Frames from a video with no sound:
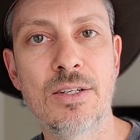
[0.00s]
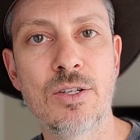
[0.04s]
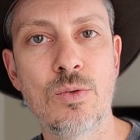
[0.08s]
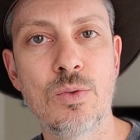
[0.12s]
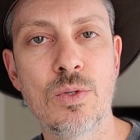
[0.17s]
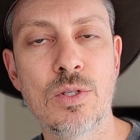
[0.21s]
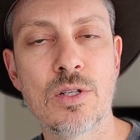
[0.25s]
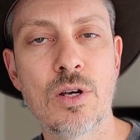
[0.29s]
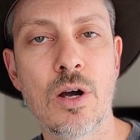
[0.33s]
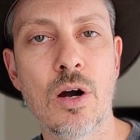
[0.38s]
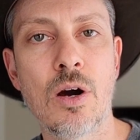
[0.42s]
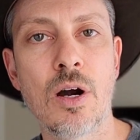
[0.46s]

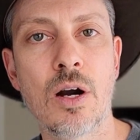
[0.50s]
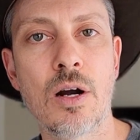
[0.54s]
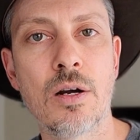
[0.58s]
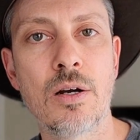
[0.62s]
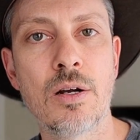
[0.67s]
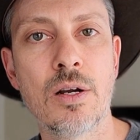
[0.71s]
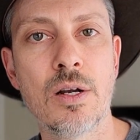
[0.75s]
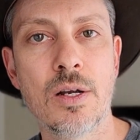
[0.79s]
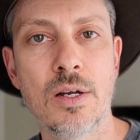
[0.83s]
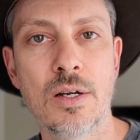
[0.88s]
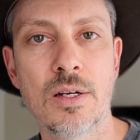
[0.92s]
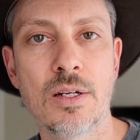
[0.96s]
back to his
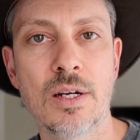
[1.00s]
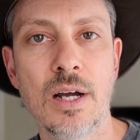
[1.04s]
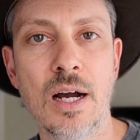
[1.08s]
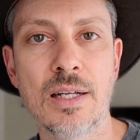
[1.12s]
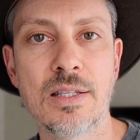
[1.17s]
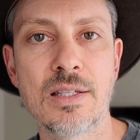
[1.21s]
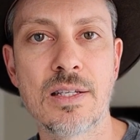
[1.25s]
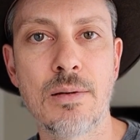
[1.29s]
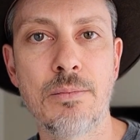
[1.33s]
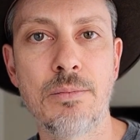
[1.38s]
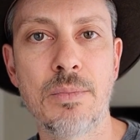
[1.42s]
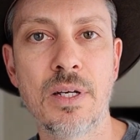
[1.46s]
car,
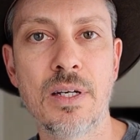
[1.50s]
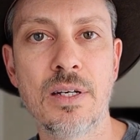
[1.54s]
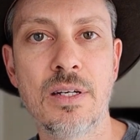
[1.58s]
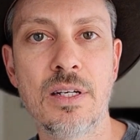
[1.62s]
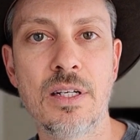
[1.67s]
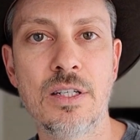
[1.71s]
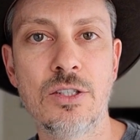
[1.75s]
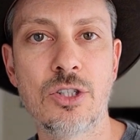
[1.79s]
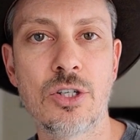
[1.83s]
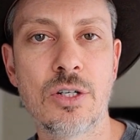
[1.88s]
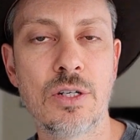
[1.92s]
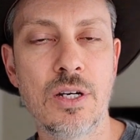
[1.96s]
got
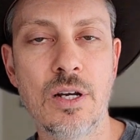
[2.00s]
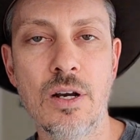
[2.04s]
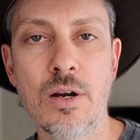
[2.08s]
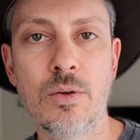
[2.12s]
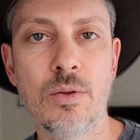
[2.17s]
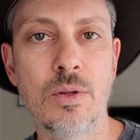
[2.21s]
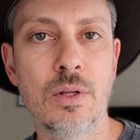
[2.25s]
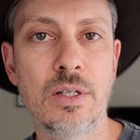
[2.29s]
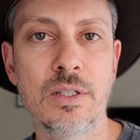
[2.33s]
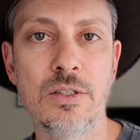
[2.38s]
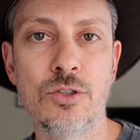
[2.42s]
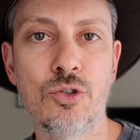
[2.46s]
something additional,
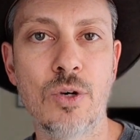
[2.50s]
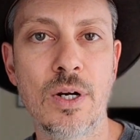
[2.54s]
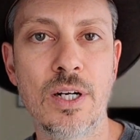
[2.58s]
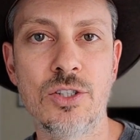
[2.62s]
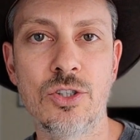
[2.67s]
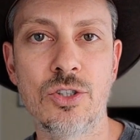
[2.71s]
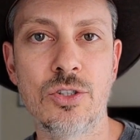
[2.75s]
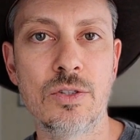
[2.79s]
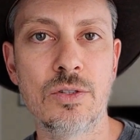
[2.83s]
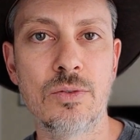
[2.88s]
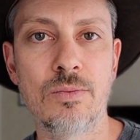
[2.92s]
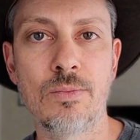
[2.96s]
you know, the
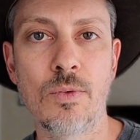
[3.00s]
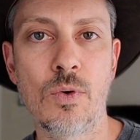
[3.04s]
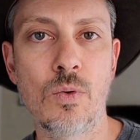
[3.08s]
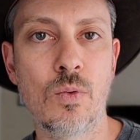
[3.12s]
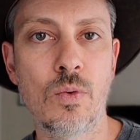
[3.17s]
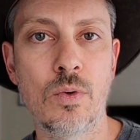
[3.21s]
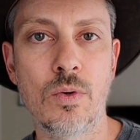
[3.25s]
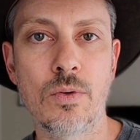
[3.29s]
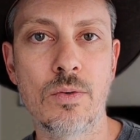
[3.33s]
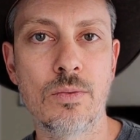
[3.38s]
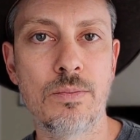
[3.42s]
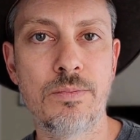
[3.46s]
treasure
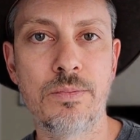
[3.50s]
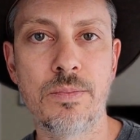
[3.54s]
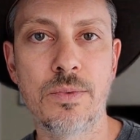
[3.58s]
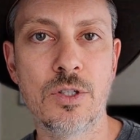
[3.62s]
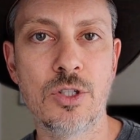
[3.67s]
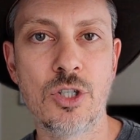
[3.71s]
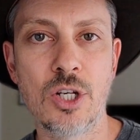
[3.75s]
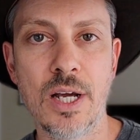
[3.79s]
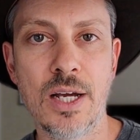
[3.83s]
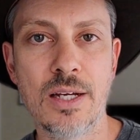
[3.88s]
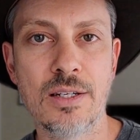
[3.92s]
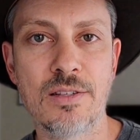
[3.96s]
or
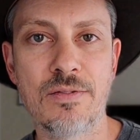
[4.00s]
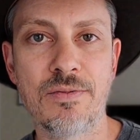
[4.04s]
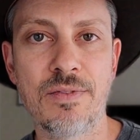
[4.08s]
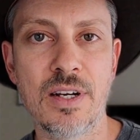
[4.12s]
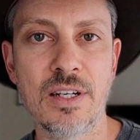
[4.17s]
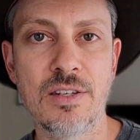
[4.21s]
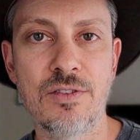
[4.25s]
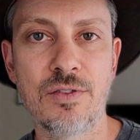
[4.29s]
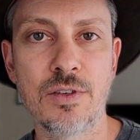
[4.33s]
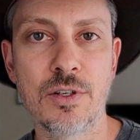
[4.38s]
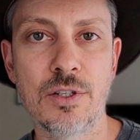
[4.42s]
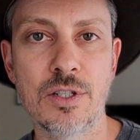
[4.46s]
the
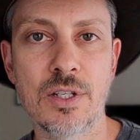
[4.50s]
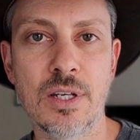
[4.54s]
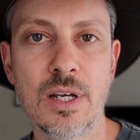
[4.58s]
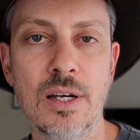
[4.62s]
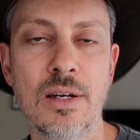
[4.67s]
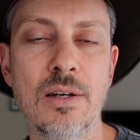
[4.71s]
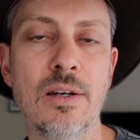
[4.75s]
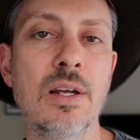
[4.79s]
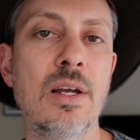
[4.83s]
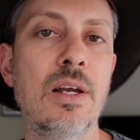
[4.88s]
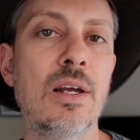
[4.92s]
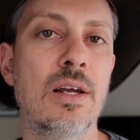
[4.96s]
chest, vice
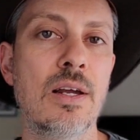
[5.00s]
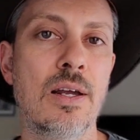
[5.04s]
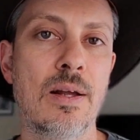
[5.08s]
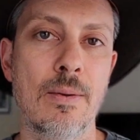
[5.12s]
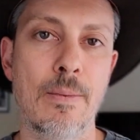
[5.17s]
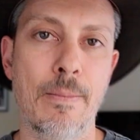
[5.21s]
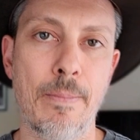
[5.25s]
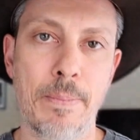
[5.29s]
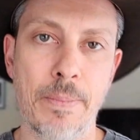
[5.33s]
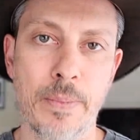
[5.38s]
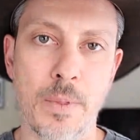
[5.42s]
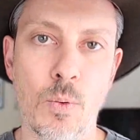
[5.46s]
versa,
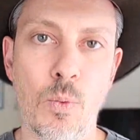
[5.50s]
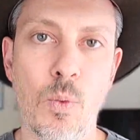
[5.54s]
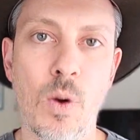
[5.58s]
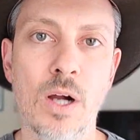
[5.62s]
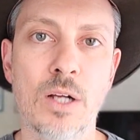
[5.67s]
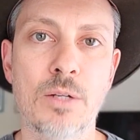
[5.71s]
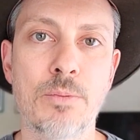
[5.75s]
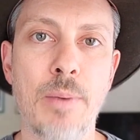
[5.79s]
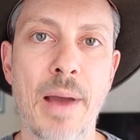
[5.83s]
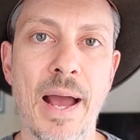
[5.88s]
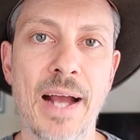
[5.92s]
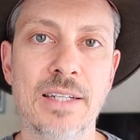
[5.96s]

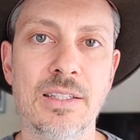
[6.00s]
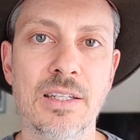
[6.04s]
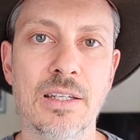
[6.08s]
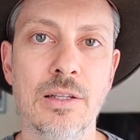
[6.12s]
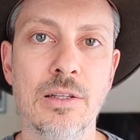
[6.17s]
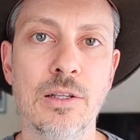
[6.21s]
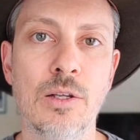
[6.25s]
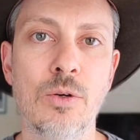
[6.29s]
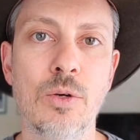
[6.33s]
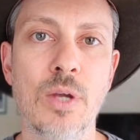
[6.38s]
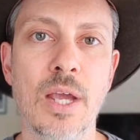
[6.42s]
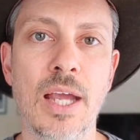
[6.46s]
walked back
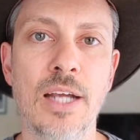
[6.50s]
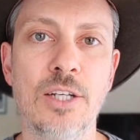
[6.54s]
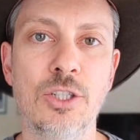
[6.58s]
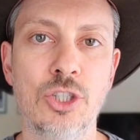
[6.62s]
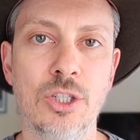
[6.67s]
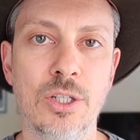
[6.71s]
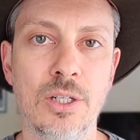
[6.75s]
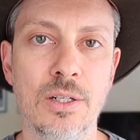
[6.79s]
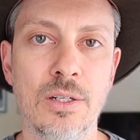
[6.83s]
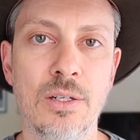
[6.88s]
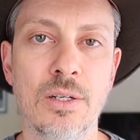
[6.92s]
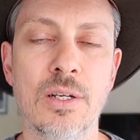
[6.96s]
to the
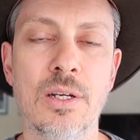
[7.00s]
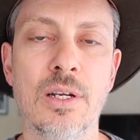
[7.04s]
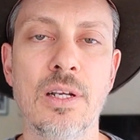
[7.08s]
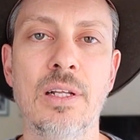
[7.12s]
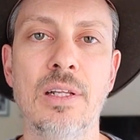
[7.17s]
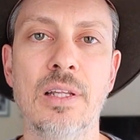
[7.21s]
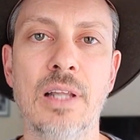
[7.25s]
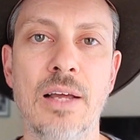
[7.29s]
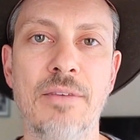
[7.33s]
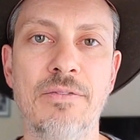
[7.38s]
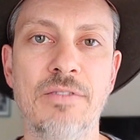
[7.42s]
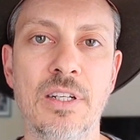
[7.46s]
location,
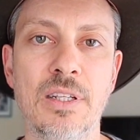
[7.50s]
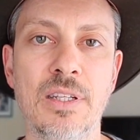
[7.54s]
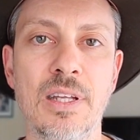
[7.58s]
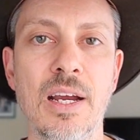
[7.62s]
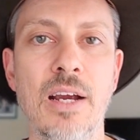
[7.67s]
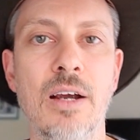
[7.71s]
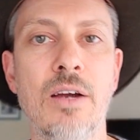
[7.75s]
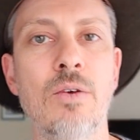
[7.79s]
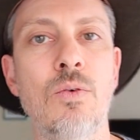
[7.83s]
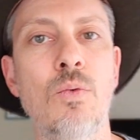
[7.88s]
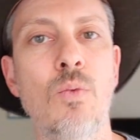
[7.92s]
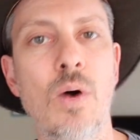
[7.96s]
left
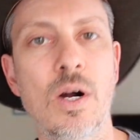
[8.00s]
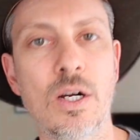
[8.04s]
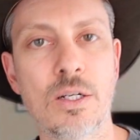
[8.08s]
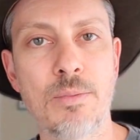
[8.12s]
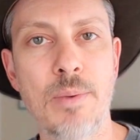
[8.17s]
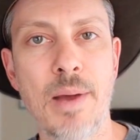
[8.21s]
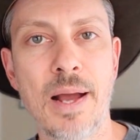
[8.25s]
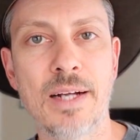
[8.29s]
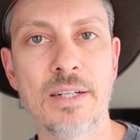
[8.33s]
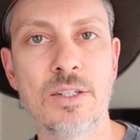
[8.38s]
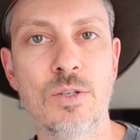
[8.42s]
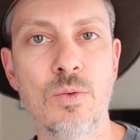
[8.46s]
it there,
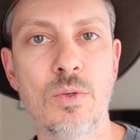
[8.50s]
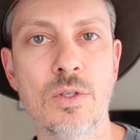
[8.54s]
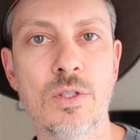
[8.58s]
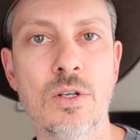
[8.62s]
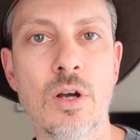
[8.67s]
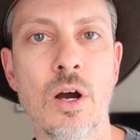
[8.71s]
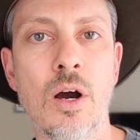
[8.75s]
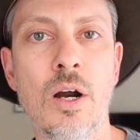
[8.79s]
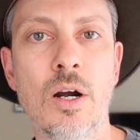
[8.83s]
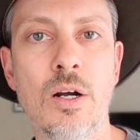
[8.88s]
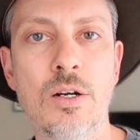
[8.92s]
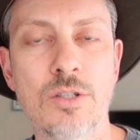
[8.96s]
walked back to
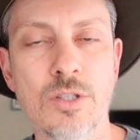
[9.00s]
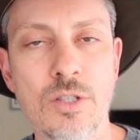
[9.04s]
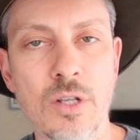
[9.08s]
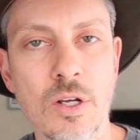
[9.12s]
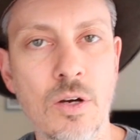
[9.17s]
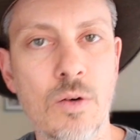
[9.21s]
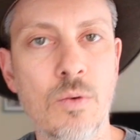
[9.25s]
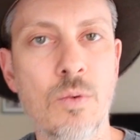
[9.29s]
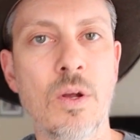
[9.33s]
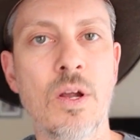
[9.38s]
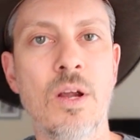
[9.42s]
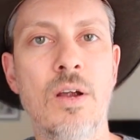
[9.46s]
his car.
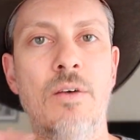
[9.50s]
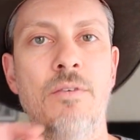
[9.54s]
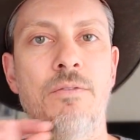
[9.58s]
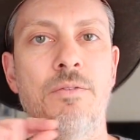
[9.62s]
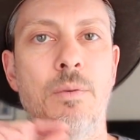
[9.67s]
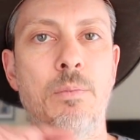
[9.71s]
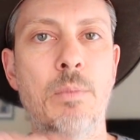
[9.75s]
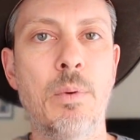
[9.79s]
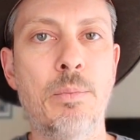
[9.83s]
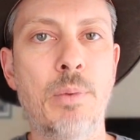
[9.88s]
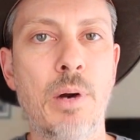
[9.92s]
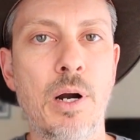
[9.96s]
So
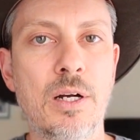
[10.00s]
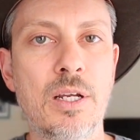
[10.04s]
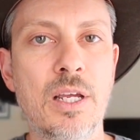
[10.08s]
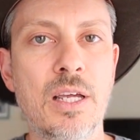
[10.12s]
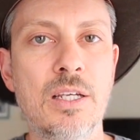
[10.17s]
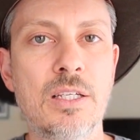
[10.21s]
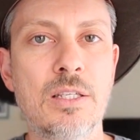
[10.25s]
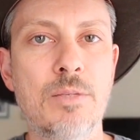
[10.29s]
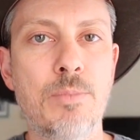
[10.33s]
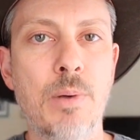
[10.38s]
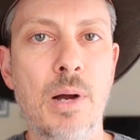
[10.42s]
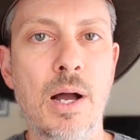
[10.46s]
from a
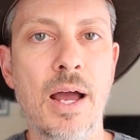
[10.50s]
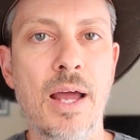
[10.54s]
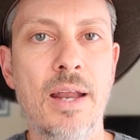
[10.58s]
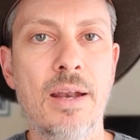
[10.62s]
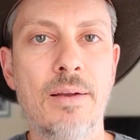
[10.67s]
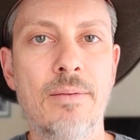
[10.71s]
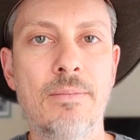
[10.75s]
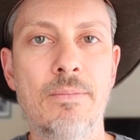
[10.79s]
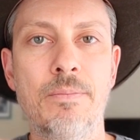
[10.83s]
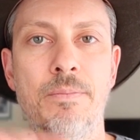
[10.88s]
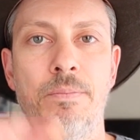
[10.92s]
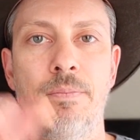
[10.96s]
parking
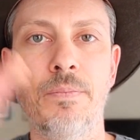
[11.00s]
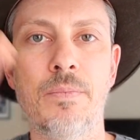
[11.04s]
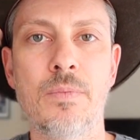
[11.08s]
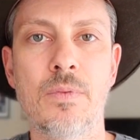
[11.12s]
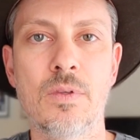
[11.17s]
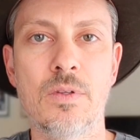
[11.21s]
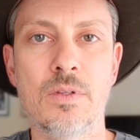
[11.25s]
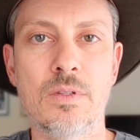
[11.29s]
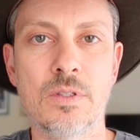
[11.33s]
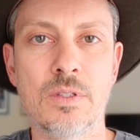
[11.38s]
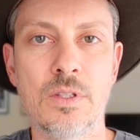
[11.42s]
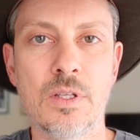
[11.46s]
spot
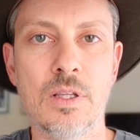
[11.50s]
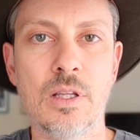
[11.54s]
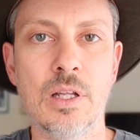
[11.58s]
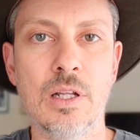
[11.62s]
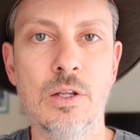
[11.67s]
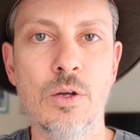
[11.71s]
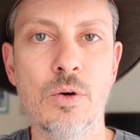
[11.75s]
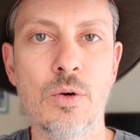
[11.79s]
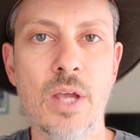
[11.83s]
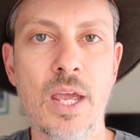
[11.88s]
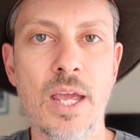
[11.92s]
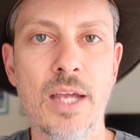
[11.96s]

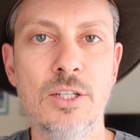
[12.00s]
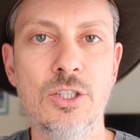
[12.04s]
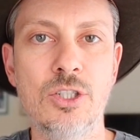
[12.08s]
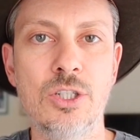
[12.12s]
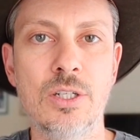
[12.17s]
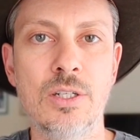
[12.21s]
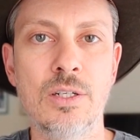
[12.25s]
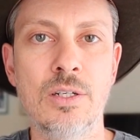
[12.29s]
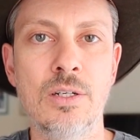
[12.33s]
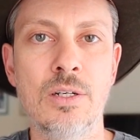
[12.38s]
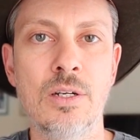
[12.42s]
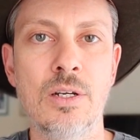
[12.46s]
to the
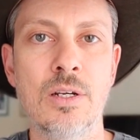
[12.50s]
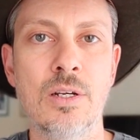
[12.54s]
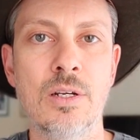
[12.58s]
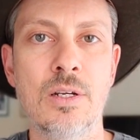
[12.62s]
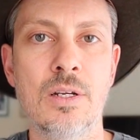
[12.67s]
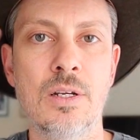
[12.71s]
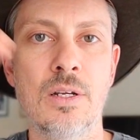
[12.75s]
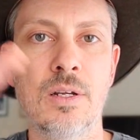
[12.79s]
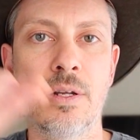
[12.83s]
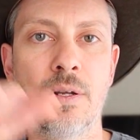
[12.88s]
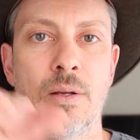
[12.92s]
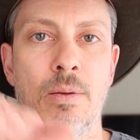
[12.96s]
location,
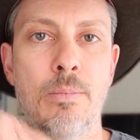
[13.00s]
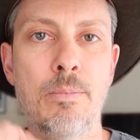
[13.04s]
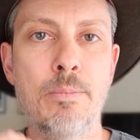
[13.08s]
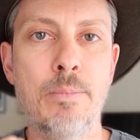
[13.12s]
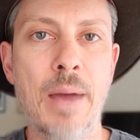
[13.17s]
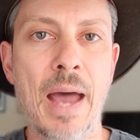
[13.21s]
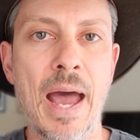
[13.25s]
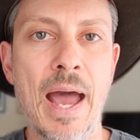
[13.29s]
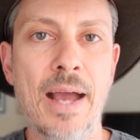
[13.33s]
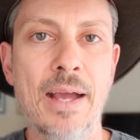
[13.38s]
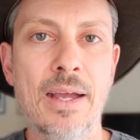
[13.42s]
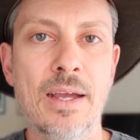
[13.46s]

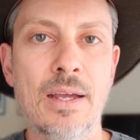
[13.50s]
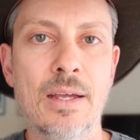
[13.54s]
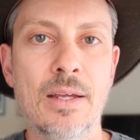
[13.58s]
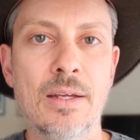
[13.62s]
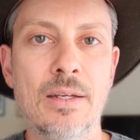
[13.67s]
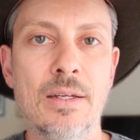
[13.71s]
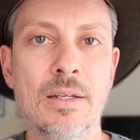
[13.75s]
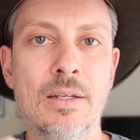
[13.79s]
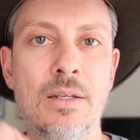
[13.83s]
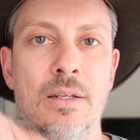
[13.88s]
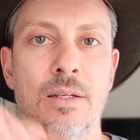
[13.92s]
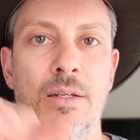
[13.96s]
back